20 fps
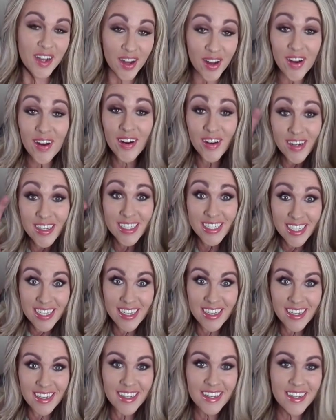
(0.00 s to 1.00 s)
RT
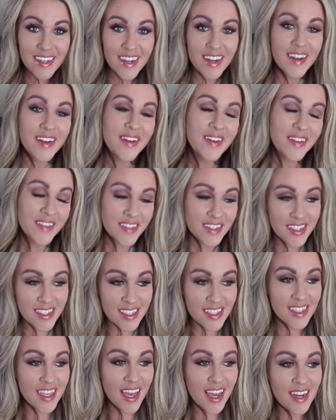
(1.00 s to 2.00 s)
is the
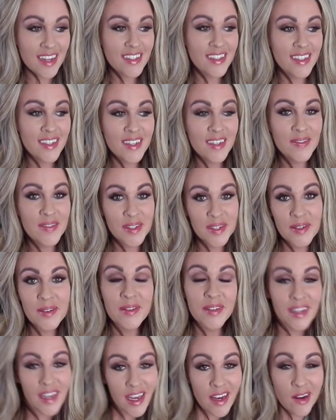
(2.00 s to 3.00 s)
slang term, you know, when
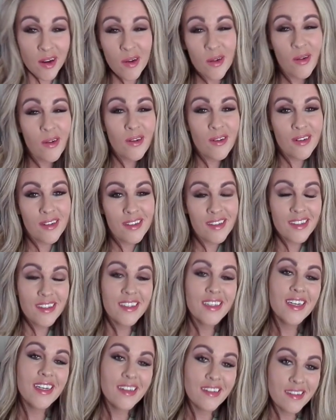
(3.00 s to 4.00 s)
you get cold and you
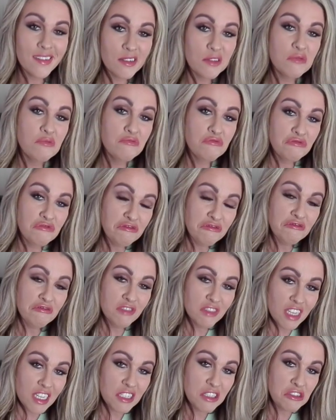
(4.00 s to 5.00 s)
kind of just,
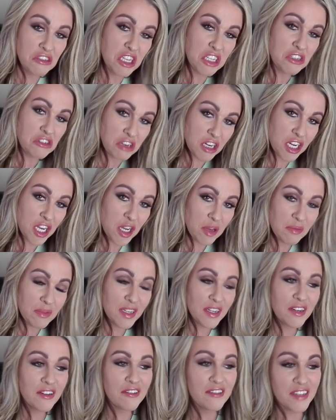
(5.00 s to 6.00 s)
they shrink up, you
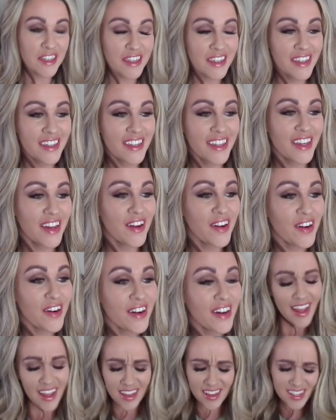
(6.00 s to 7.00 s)
know, like get
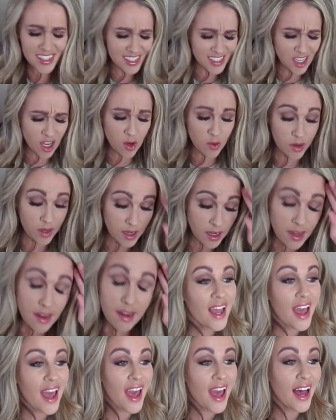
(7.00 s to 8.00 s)
hard. This is awkward.
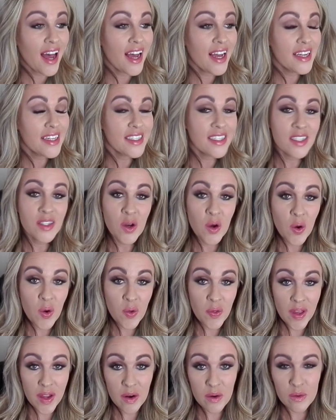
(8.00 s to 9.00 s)
And so
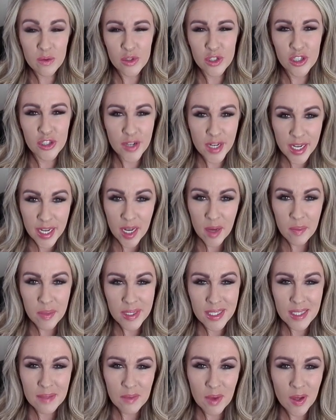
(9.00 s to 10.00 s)
they don't shrink up
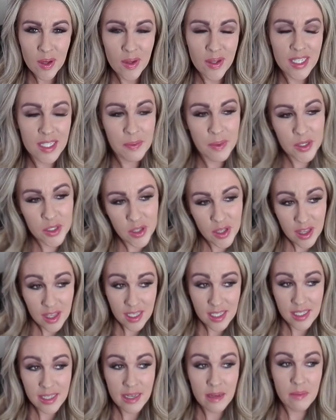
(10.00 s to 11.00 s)
as small, especially this
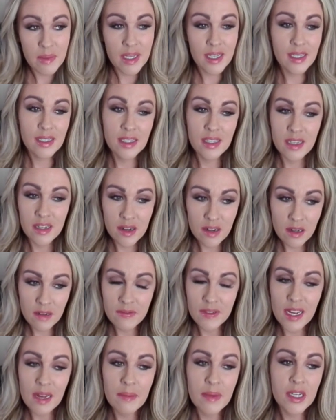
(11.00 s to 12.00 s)
side, because of the nerve
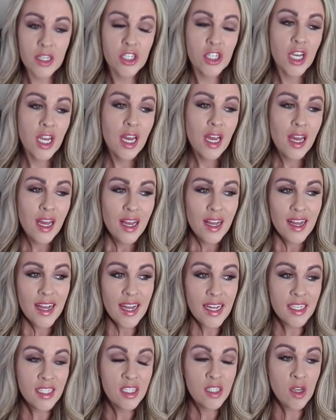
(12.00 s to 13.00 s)
damage.
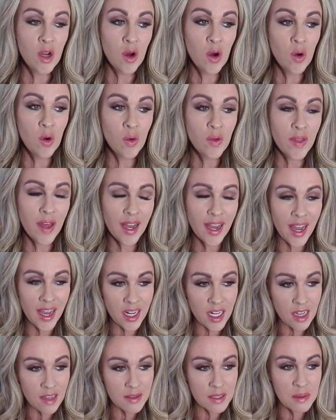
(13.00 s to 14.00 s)
And so that kind
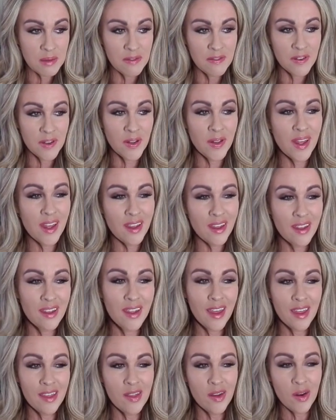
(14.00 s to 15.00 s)
of leaves me feeling
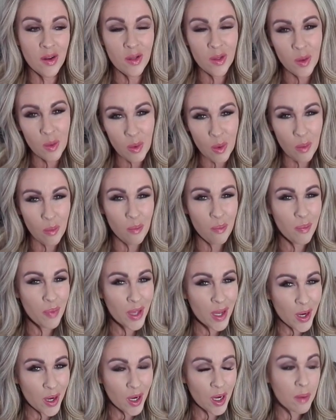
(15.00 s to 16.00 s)
like they're a little bit
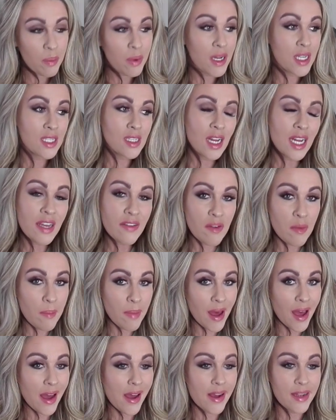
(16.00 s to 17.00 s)
bigger, but it's not even
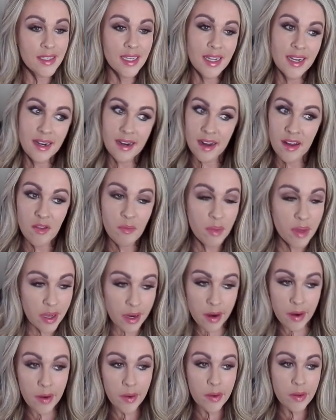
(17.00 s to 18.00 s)
bad because I didn't have big
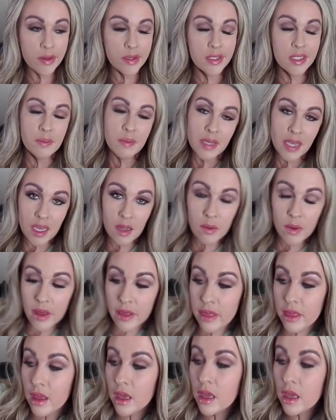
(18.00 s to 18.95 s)
areolas to begin with.